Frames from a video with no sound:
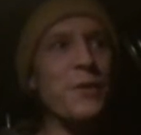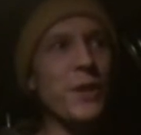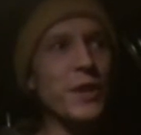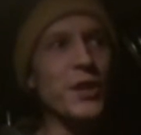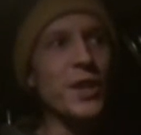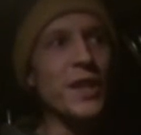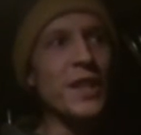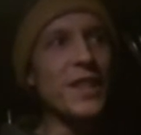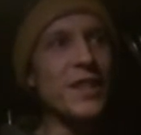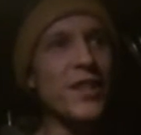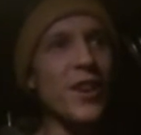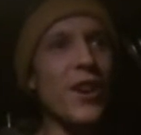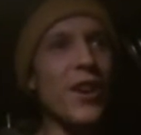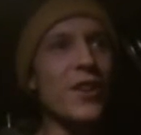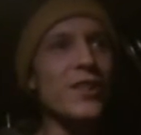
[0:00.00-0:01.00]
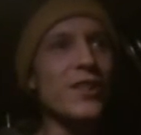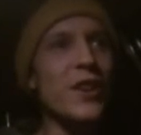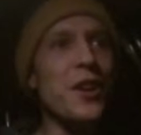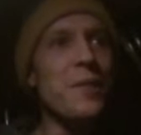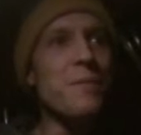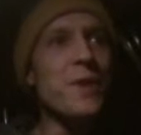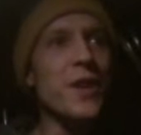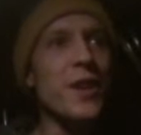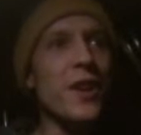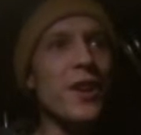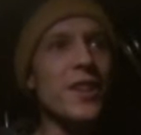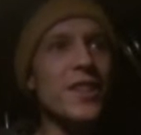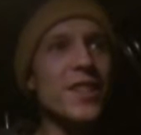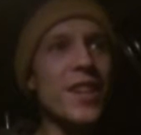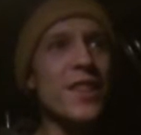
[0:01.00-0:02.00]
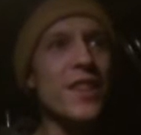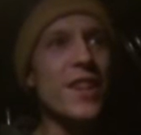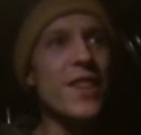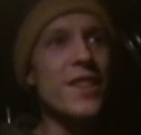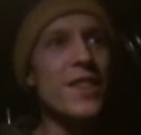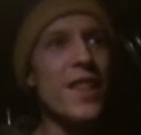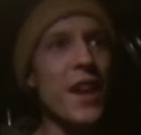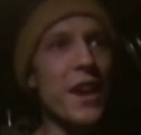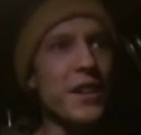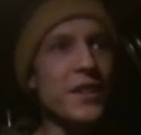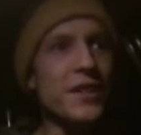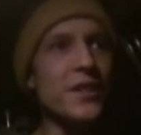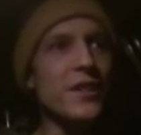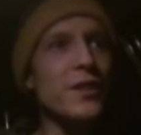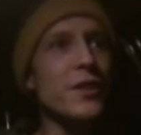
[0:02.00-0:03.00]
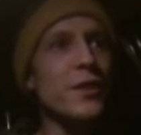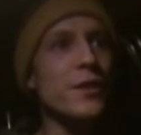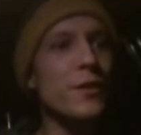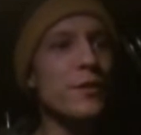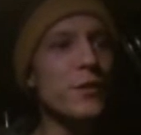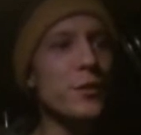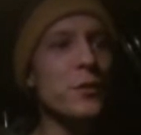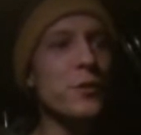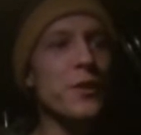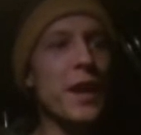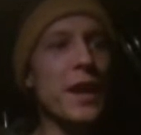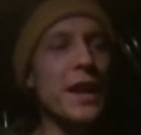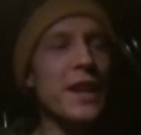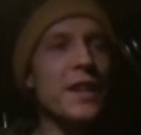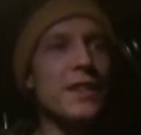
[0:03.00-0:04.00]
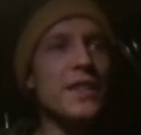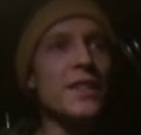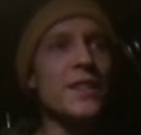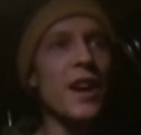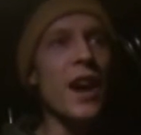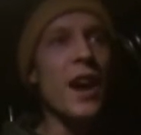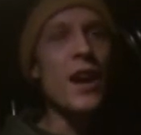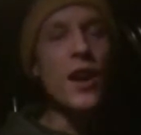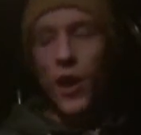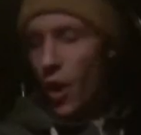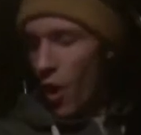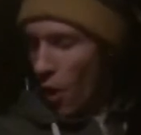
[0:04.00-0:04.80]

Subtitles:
which is awesome because in the next few days I